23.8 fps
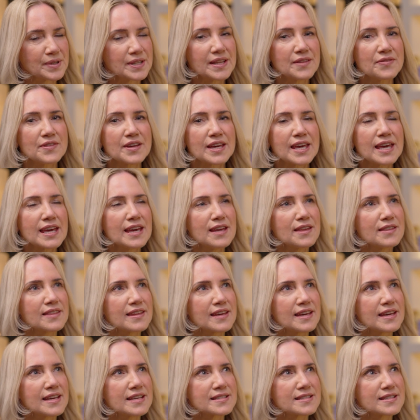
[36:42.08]
then the key
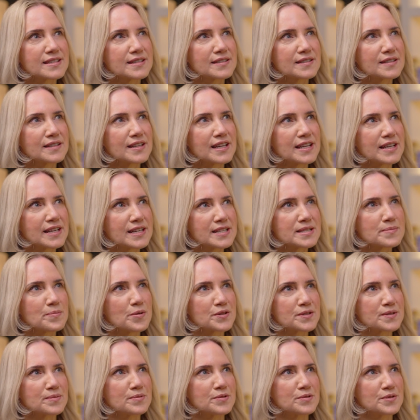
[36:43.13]
thing is that it is
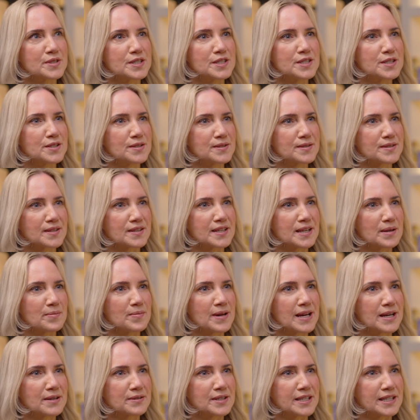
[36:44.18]
possible to do something
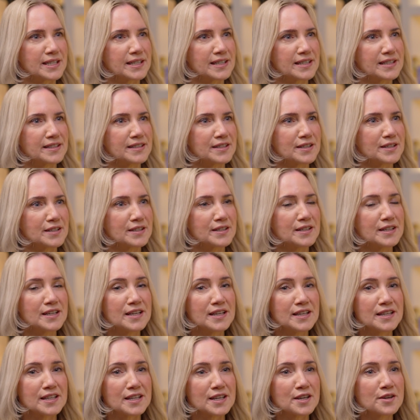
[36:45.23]
about it, and that
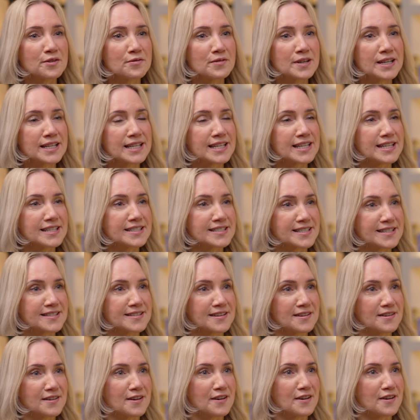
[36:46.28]
you really
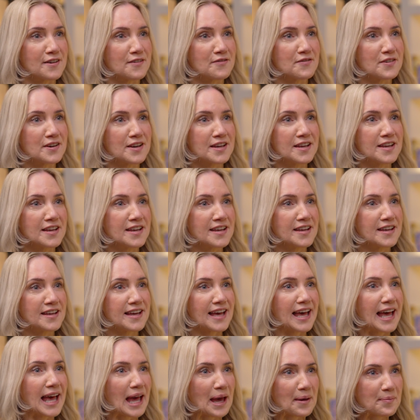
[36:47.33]
deserve a
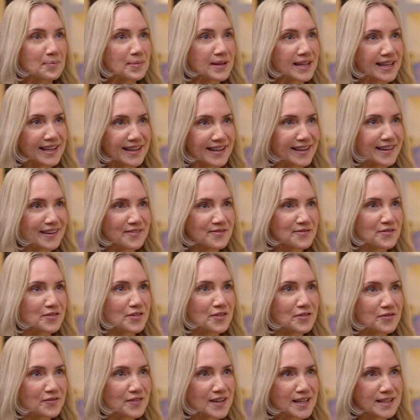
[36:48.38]
happy and
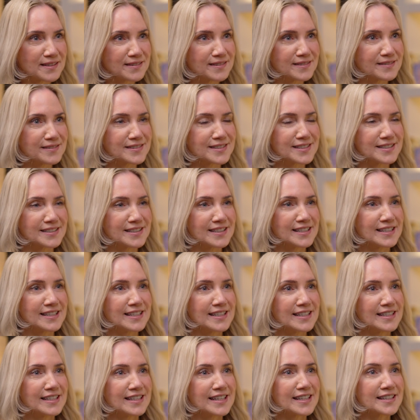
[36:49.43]
fulfilled
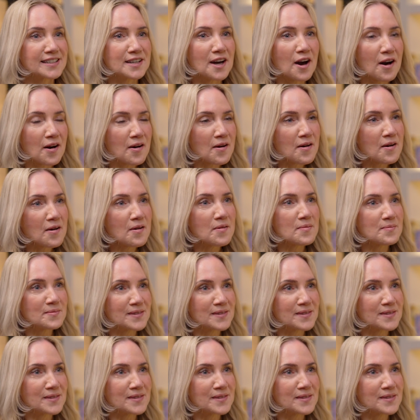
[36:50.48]
and calm